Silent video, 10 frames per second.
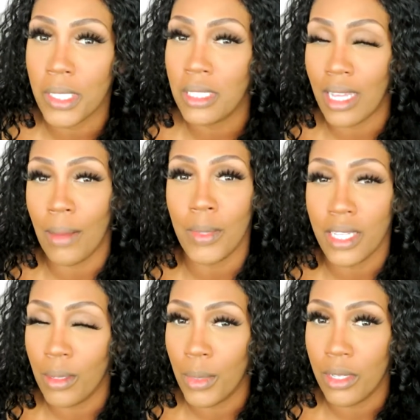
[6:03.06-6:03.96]
He stopped me
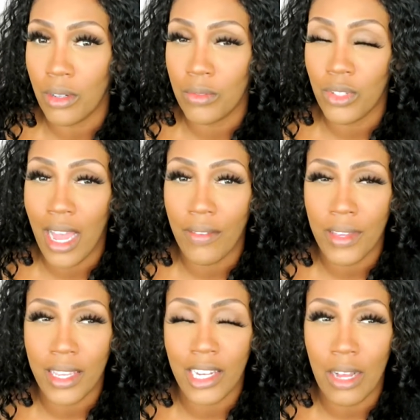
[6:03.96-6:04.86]
in the middle of
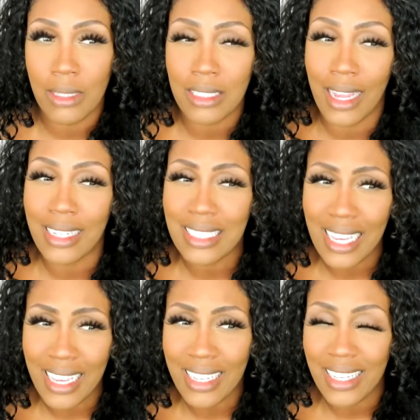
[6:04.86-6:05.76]
traffic and I was like,
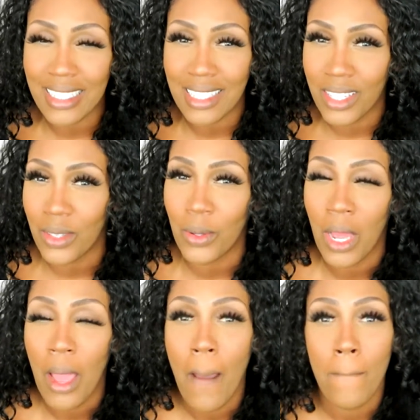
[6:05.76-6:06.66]
dang, he's cute.
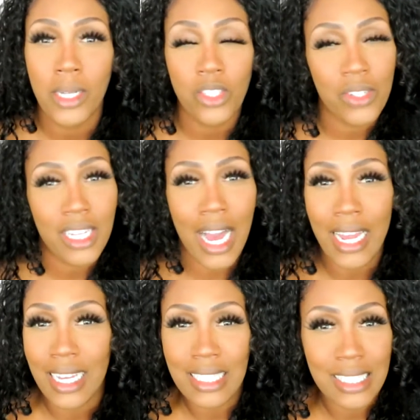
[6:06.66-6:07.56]
But you can
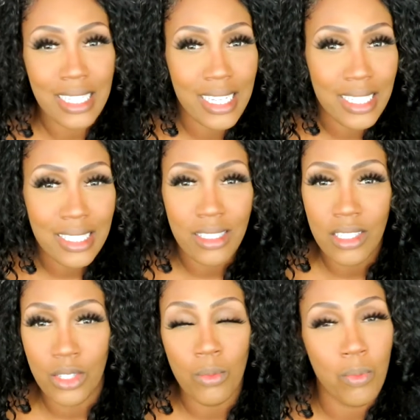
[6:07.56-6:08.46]
kind of sense
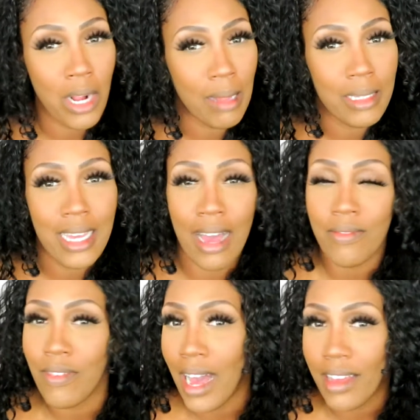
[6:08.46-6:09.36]
you probably
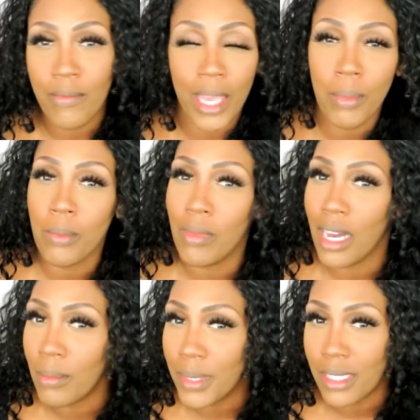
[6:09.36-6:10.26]
got 5 baby
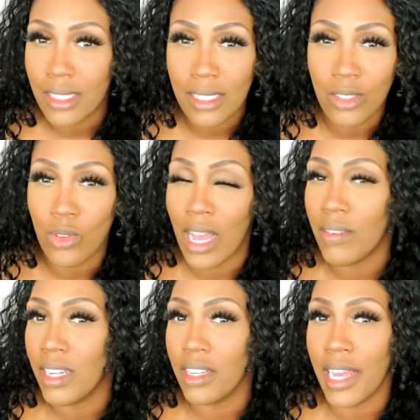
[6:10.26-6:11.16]
mamas,
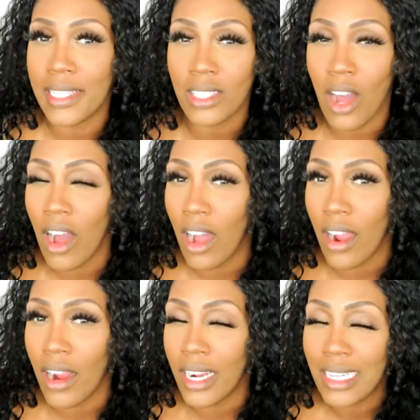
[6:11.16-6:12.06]
driving a nice
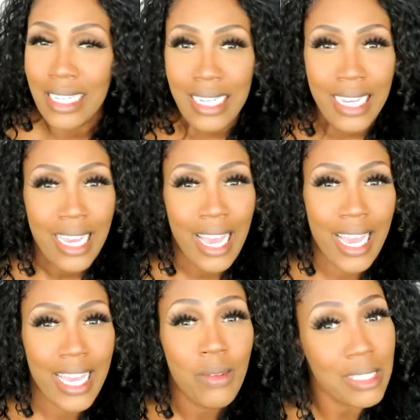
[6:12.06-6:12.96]
car.
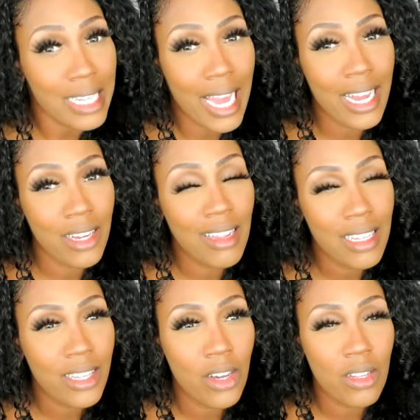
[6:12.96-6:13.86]
And he was like a
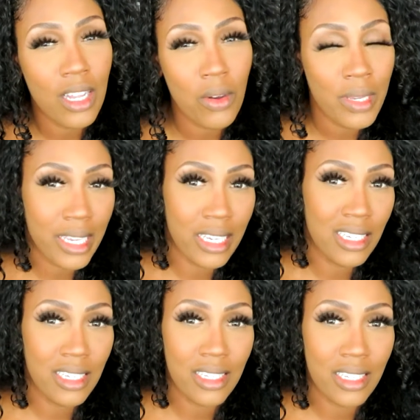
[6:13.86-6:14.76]
little low-key
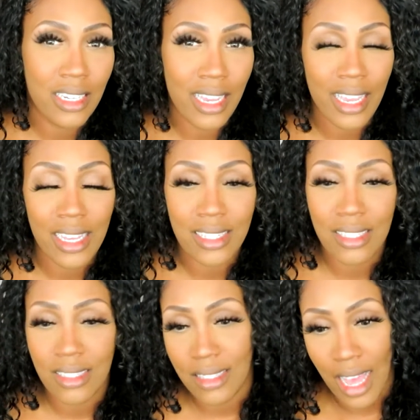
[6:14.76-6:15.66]
hood, I guess.
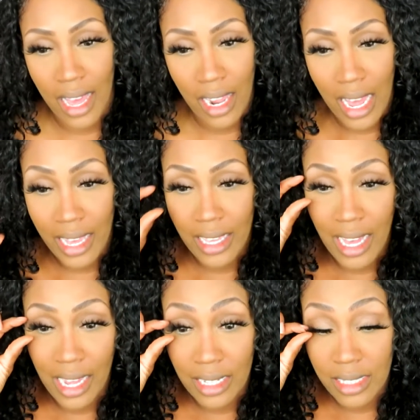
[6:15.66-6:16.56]
I can
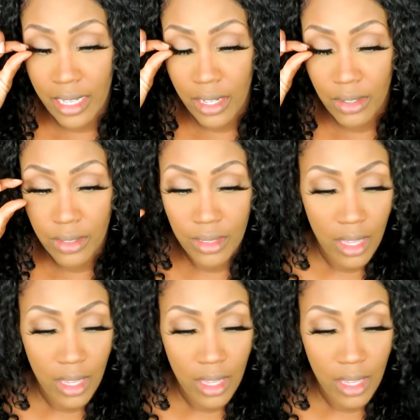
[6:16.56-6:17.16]
kind of tell.